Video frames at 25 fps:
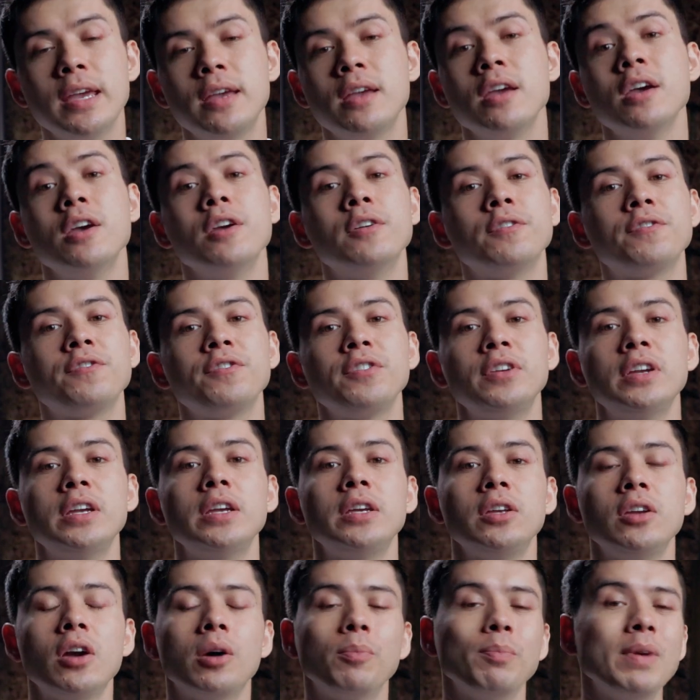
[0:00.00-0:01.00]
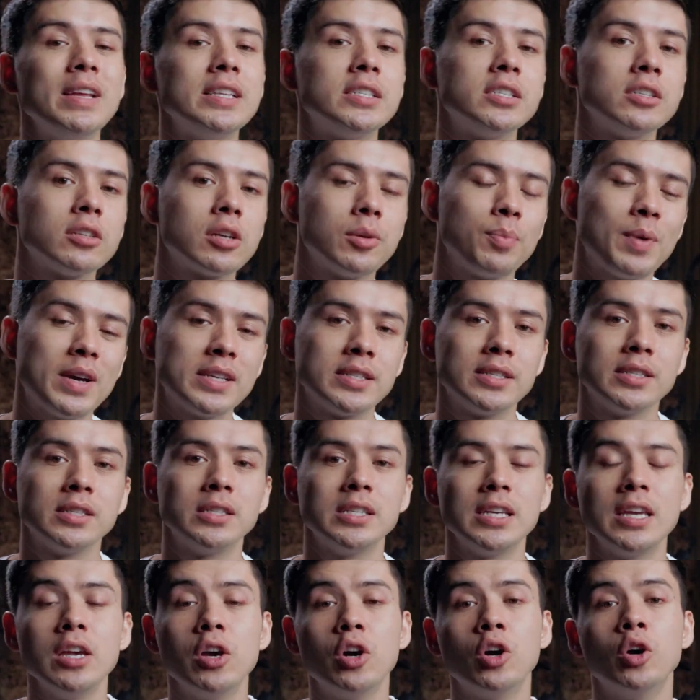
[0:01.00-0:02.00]
freeing your mental
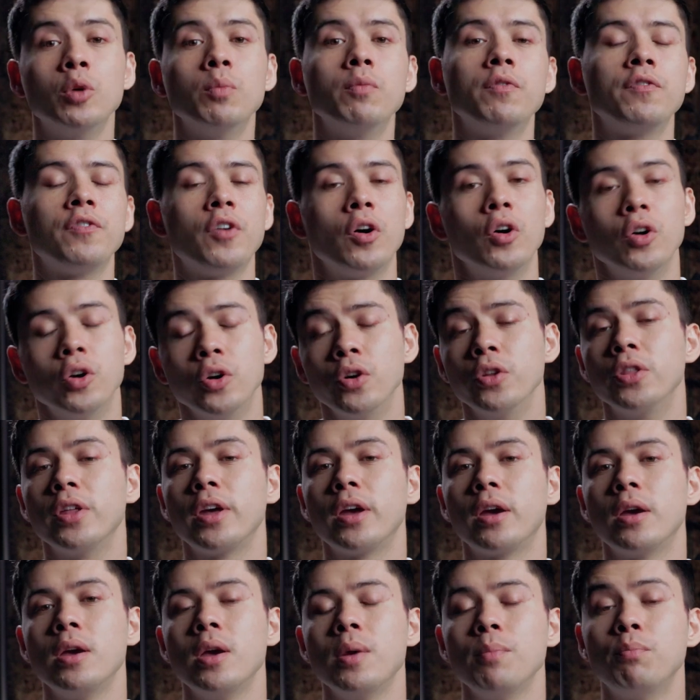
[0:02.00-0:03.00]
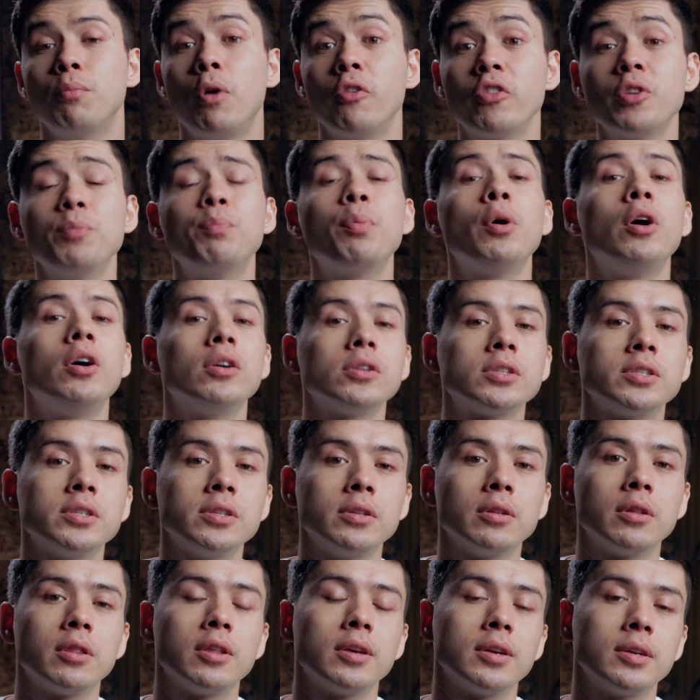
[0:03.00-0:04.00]
capacity up for other more
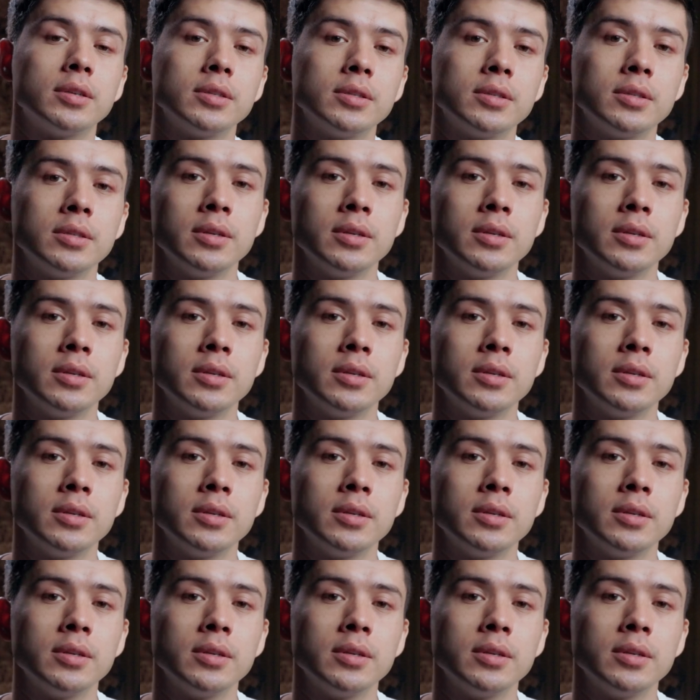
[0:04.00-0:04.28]
important things.